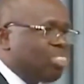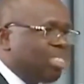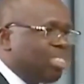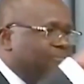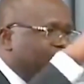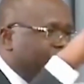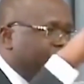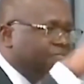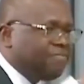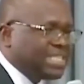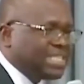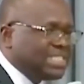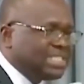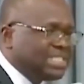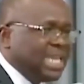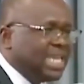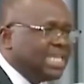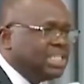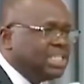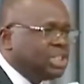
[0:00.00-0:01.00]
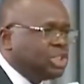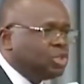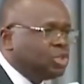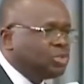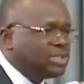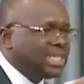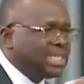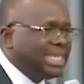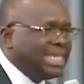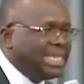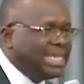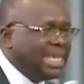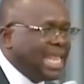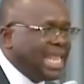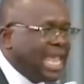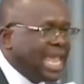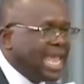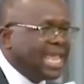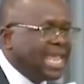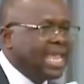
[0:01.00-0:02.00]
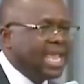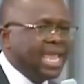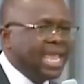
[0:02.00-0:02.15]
fix the issues in there,